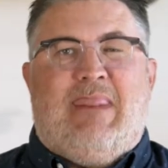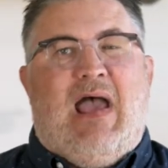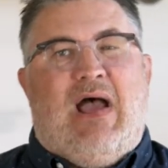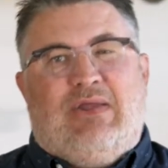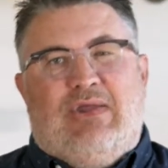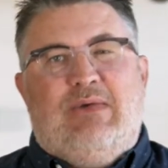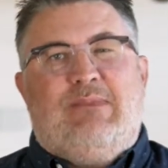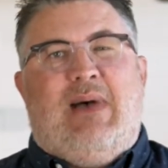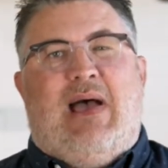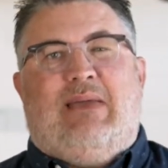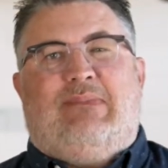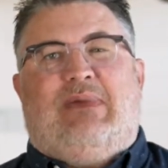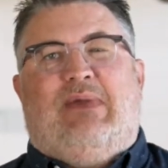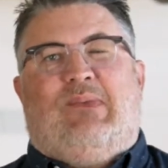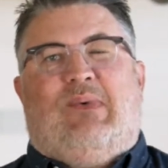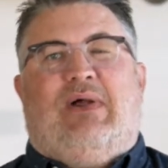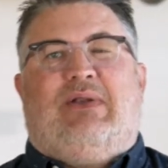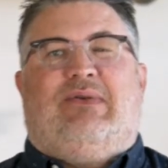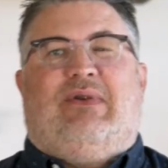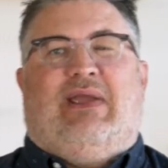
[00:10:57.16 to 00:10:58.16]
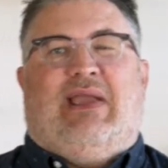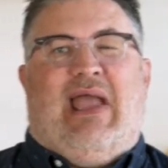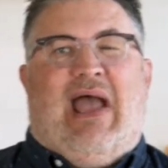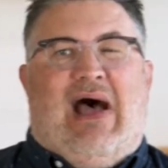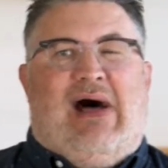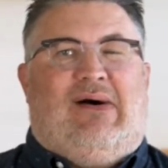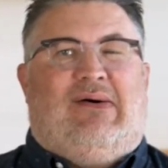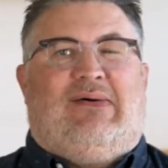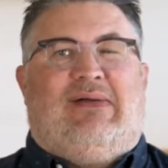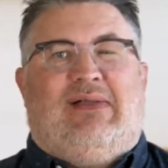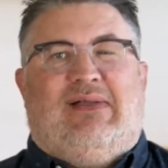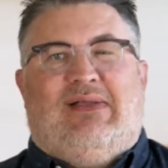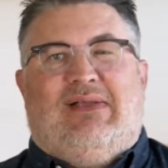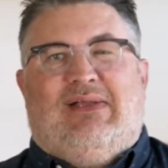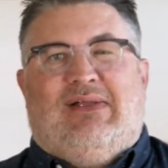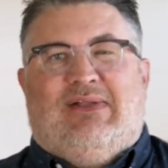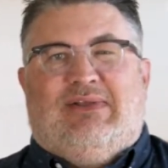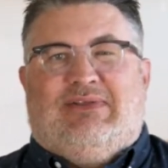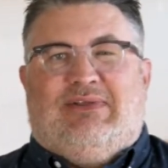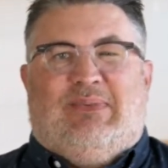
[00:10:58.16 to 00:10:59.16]
Now, you might be wondering, how
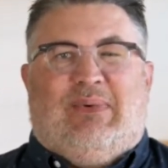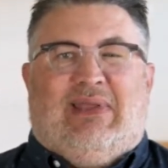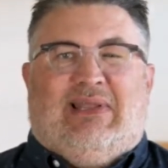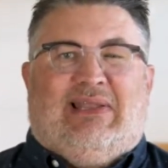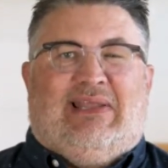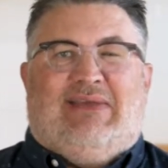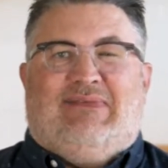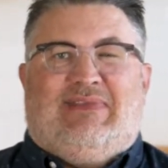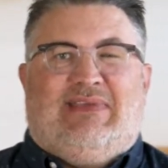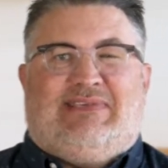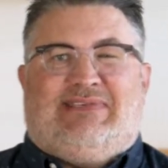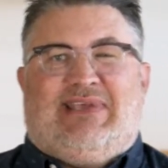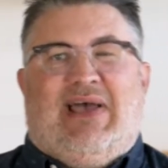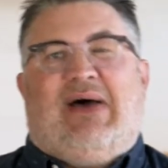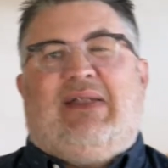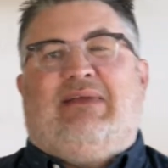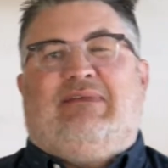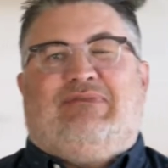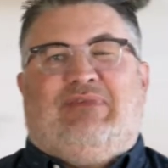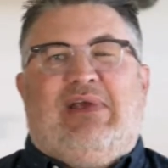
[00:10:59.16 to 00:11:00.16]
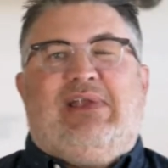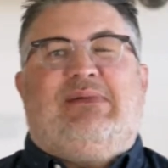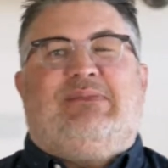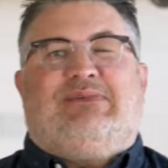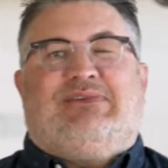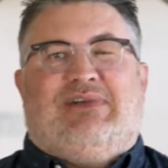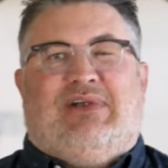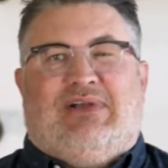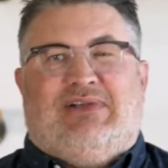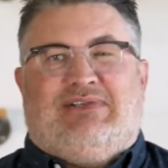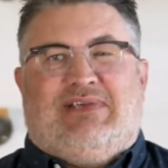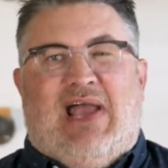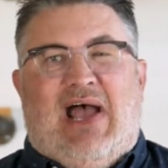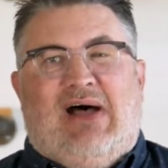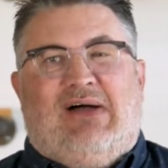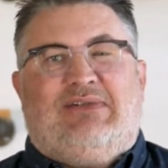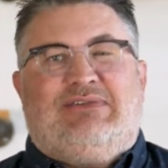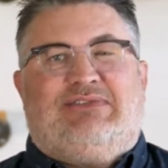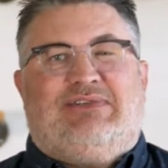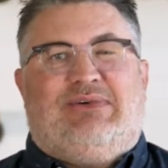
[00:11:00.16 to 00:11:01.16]
do we live this out at Freedom Church?
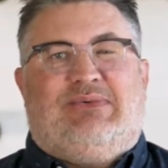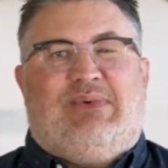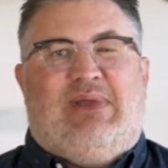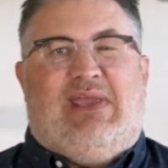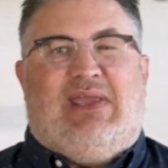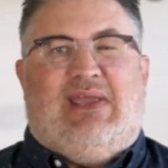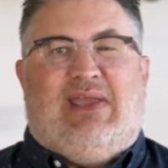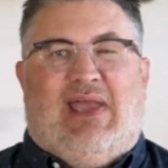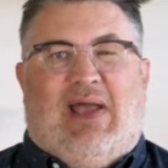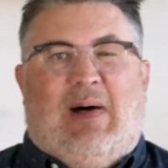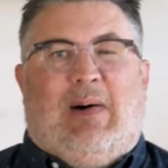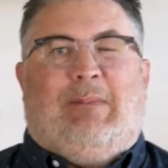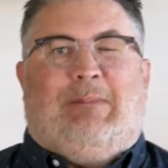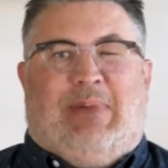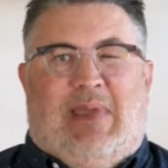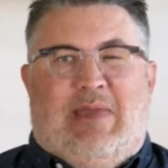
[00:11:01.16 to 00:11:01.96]
How do we help